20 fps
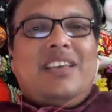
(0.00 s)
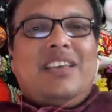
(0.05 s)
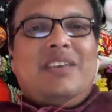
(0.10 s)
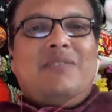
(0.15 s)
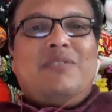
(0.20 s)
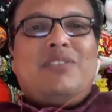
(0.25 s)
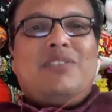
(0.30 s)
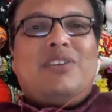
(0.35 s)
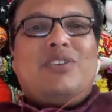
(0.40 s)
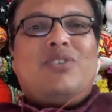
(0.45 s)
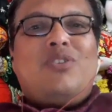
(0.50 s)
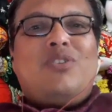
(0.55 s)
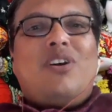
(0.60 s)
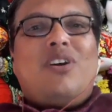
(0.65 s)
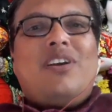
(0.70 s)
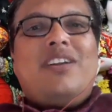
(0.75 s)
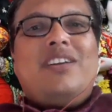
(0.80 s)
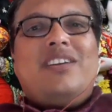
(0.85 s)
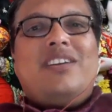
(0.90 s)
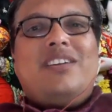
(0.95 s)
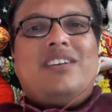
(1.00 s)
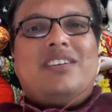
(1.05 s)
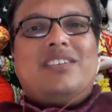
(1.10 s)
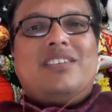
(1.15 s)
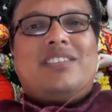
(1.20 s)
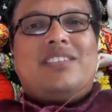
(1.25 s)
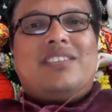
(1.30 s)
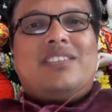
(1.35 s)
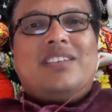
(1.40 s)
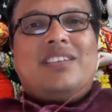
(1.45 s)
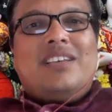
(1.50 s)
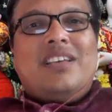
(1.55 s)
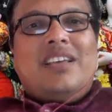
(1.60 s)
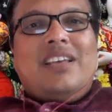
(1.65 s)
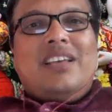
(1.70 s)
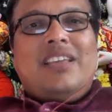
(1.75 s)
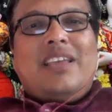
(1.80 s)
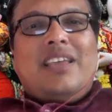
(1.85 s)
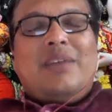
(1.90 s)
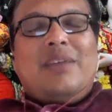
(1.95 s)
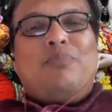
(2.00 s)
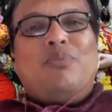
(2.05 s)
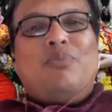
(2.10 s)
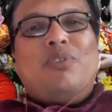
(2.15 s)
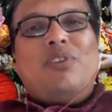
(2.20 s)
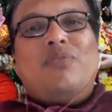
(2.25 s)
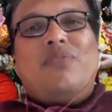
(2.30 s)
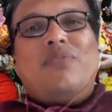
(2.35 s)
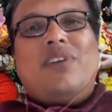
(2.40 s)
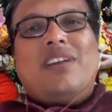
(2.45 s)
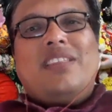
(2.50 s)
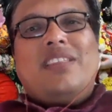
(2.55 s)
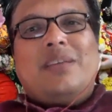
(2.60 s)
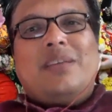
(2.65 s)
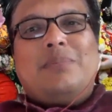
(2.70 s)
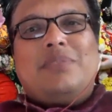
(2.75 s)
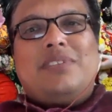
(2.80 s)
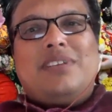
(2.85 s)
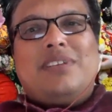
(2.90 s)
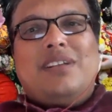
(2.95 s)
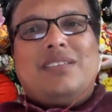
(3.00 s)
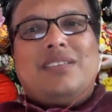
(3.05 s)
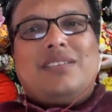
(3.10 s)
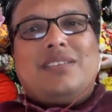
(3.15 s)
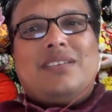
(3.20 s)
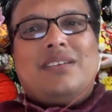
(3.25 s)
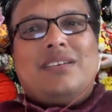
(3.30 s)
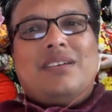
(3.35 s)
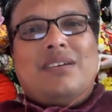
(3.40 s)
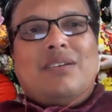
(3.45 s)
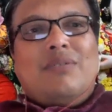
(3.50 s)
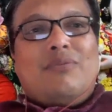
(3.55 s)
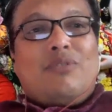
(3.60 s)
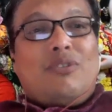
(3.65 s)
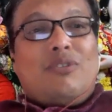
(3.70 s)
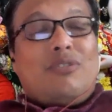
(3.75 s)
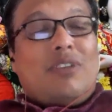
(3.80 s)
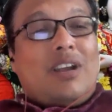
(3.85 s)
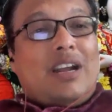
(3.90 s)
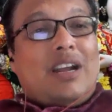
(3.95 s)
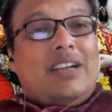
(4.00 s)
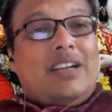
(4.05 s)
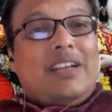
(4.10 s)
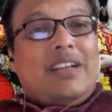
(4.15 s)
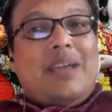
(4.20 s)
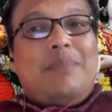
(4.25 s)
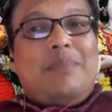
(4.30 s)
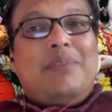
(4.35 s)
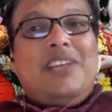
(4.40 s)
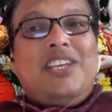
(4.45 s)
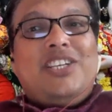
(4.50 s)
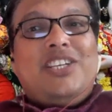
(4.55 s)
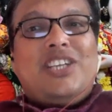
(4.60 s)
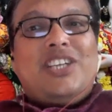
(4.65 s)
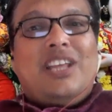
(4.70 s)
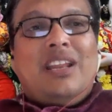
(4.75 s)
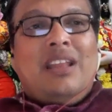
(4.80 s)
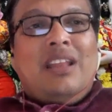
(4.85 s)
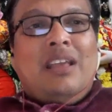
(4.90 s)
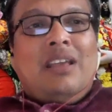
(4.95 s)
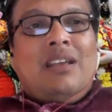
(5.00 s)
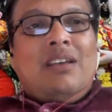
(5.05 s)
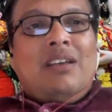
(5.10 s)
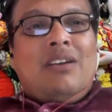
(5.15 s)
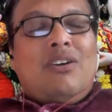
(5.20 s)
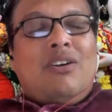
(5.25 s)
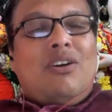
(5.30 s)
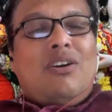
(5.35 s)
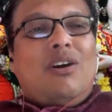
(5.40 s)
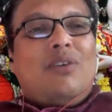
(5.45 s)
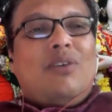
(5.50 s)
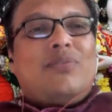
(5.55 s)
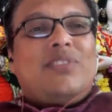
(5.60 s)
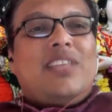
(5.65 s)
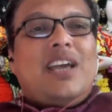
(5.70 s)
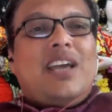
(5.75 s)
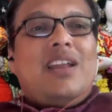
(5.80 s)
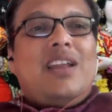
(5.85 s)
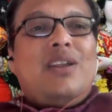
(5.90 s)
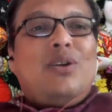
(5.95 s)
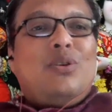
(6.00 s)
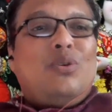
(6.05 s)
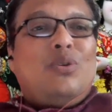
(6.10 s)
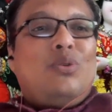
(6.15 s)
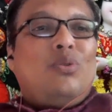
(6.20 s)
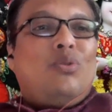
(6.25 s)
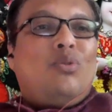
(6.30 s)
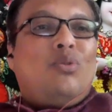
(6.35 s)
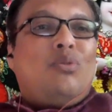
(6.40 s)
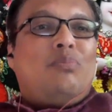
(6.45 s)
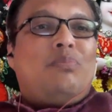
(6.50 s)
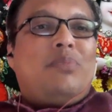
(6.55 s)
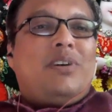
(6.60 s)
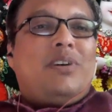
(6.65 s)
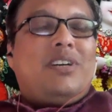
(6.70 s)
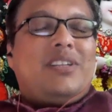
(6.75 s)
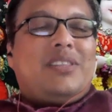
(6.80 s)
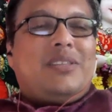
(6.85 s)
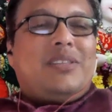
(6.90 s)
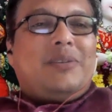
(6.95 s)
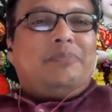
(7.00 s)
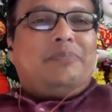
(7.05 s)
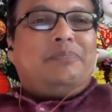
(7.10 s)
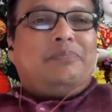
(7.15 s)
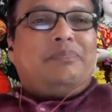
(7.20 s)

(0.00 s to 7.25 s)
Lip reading: even the dog eaters can purify themselves from the contamination of their low birth.